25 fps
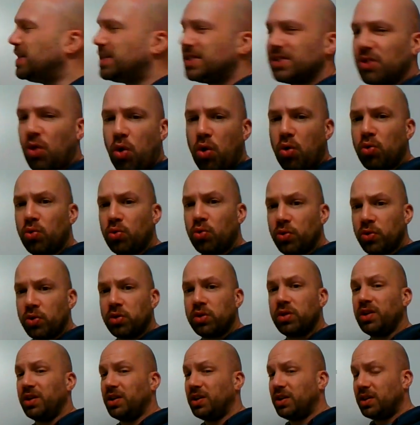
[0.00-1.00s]
the
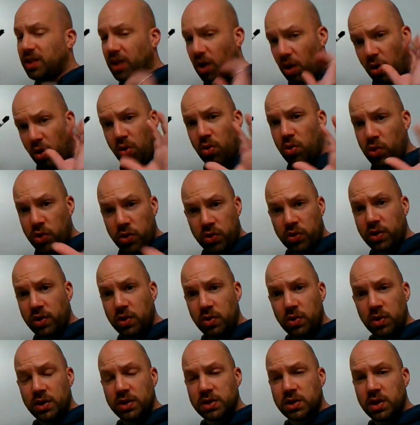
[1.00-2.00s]
only
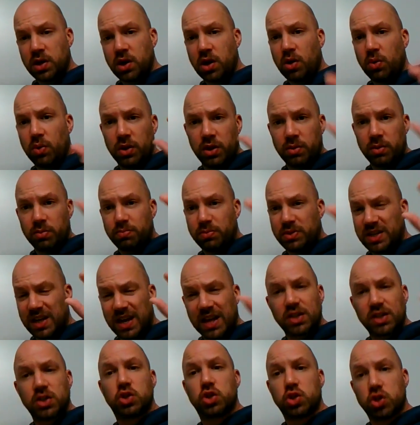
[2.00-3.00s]
thing you need to know
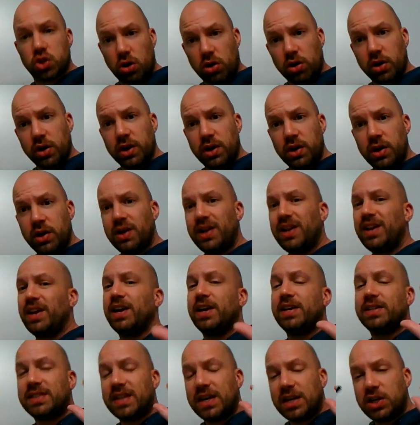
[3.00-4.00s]
to get started.
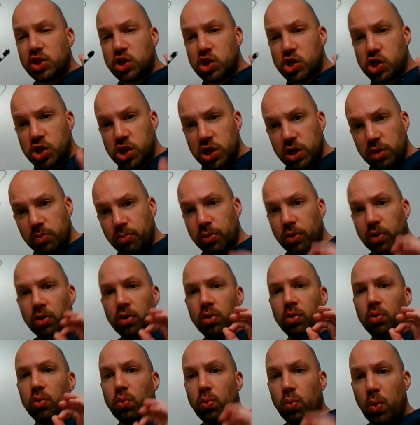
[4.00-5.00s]
It's a
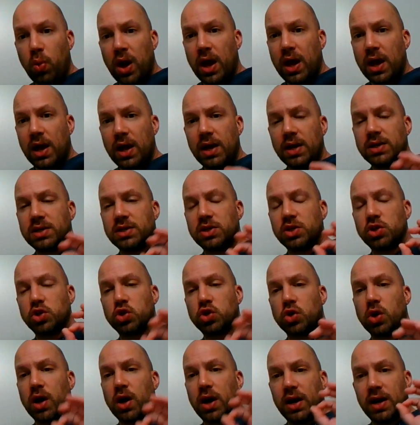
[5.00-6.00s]
cheaper way to
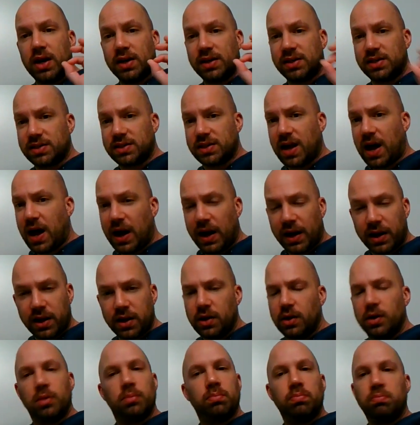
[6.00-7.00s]
trade a stock.
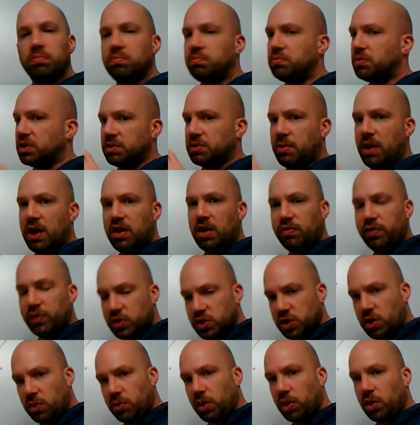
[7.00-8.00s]
Doesn't matter if
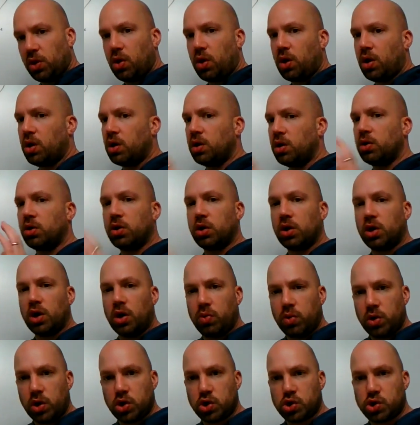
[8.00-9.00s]
it's going long or
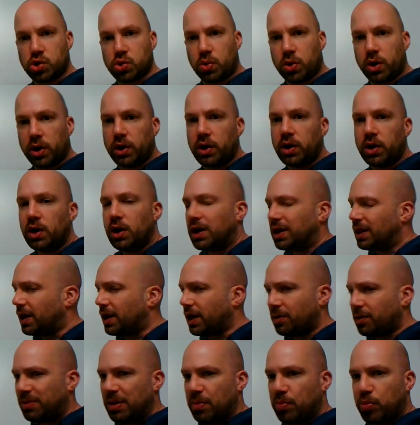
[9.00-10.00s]
going short.
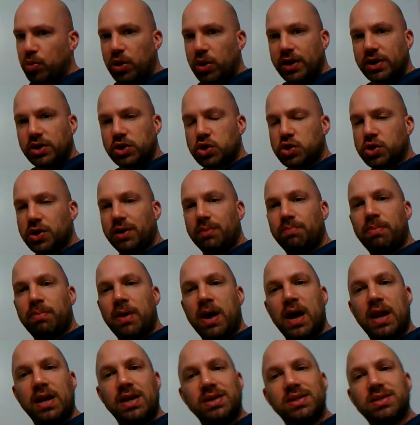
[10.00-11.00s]
A lot of people like to trade
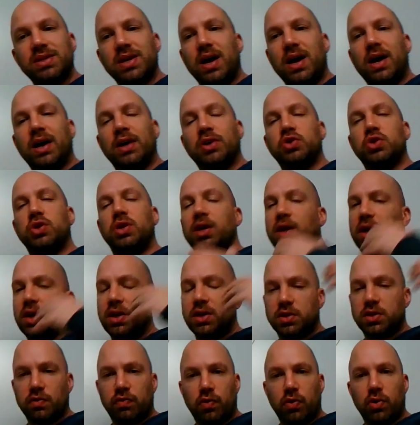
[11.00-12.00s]
penny stocks, or they
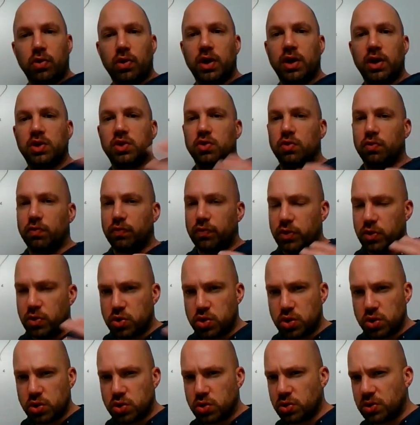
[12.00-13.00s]
get into Forex or
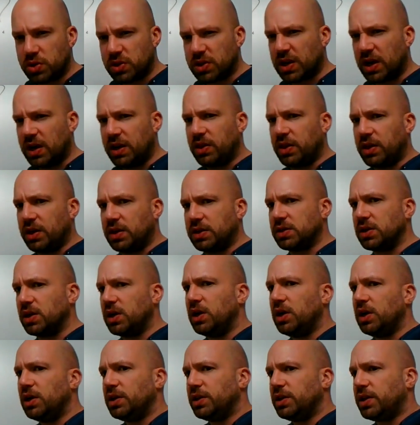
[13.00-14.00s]
futures, all those kind of things
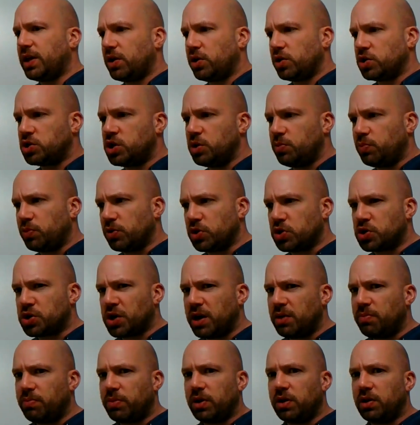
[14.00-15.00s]
that are cheaper to
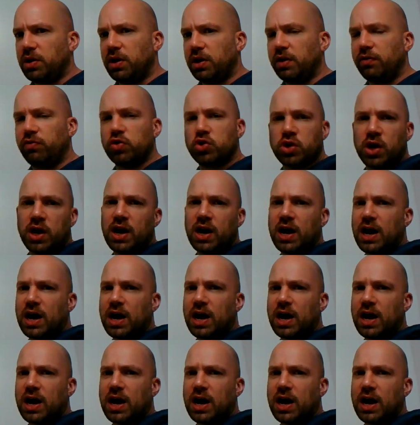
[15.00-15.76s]
trade. But if you trade